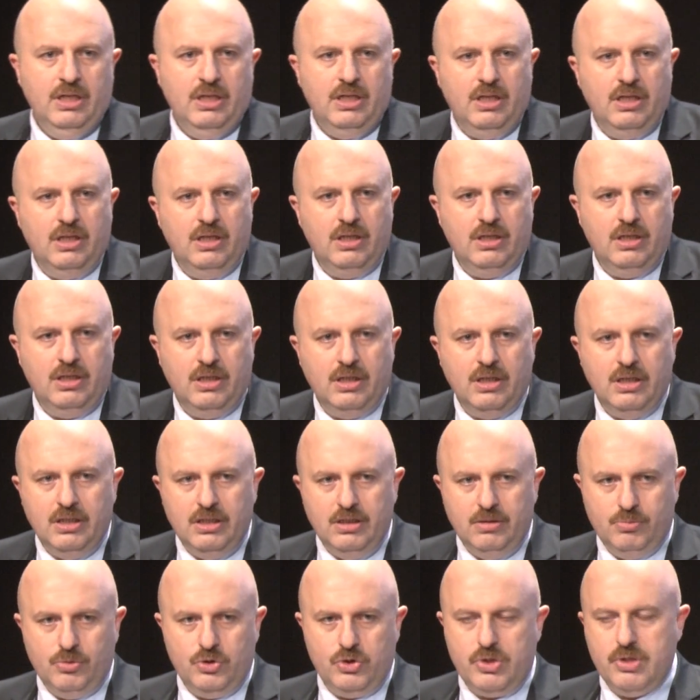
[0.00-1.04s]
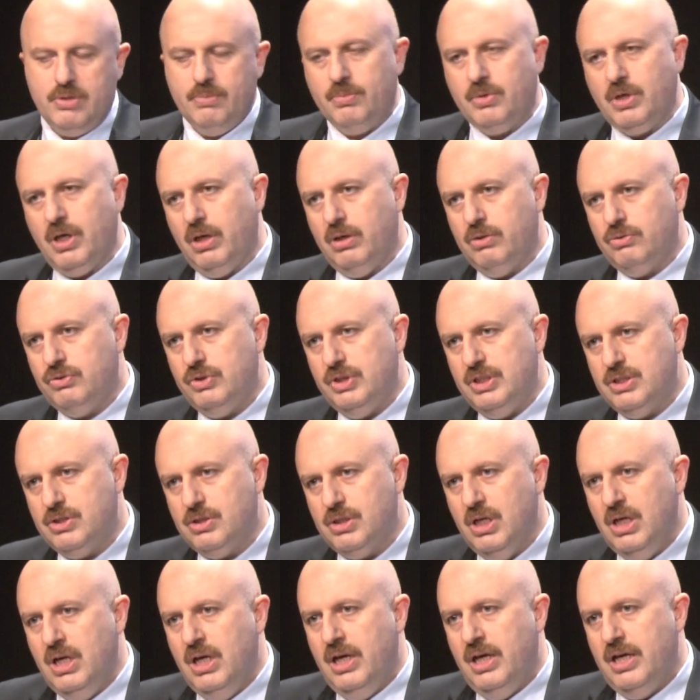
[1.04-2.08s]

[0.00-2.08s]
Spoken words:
in Muslim countries,